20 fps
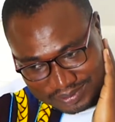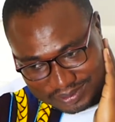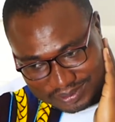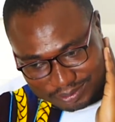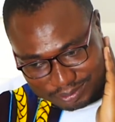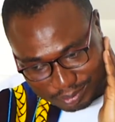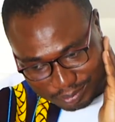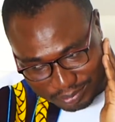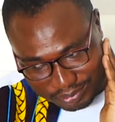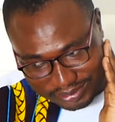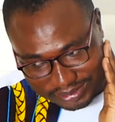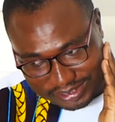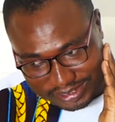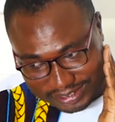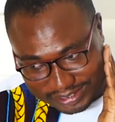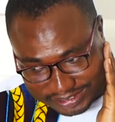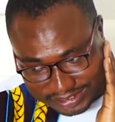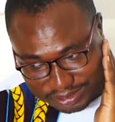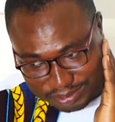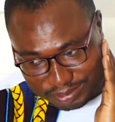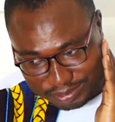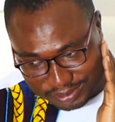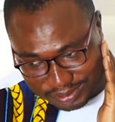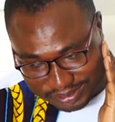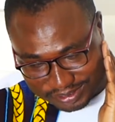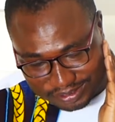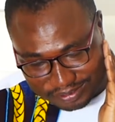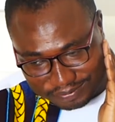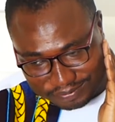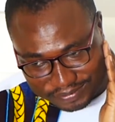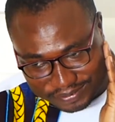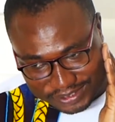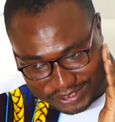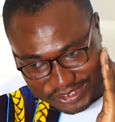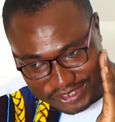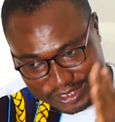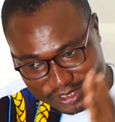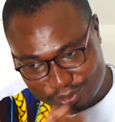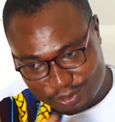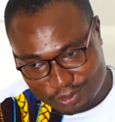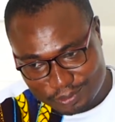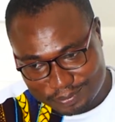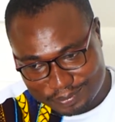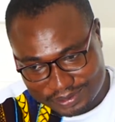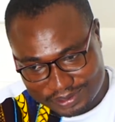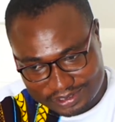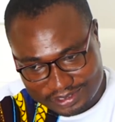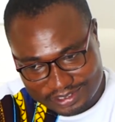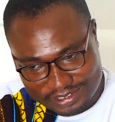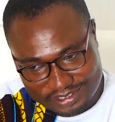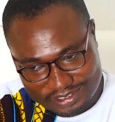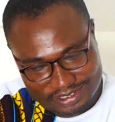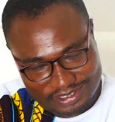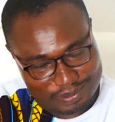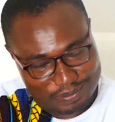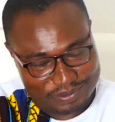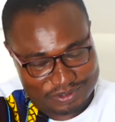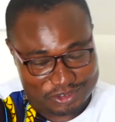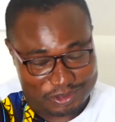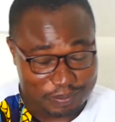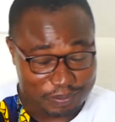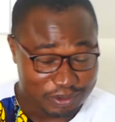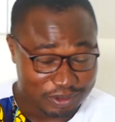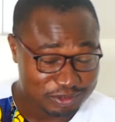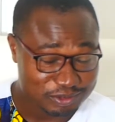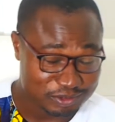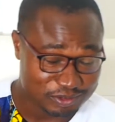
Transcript: We bought the items. We did the first day opening, and the support